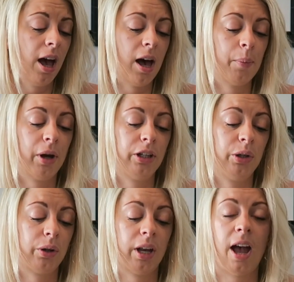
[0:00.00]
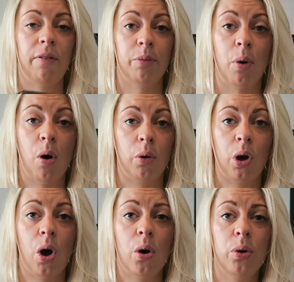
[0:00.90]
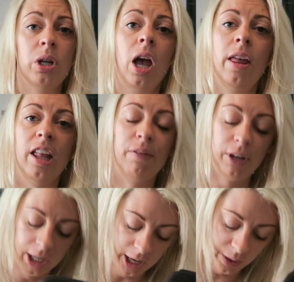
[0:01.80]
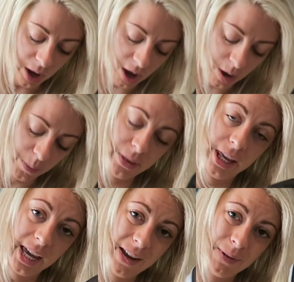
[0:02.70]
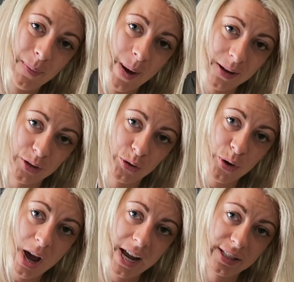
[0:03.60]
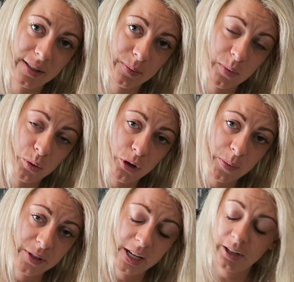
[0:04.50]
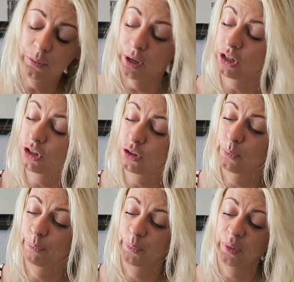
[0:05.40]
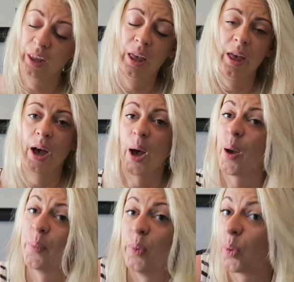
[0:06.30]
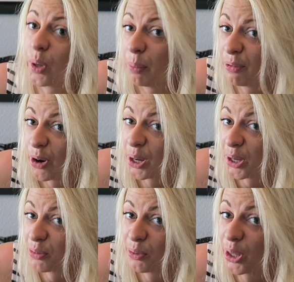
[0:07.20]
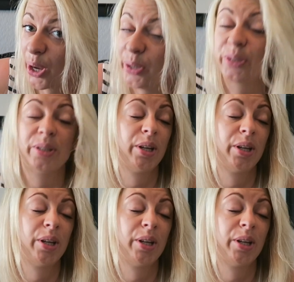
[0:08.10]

Um, and you can have them hot or cold. They're really low carb. They gave me a pack to try and some chopsticks, which I'm not going to be very good with those.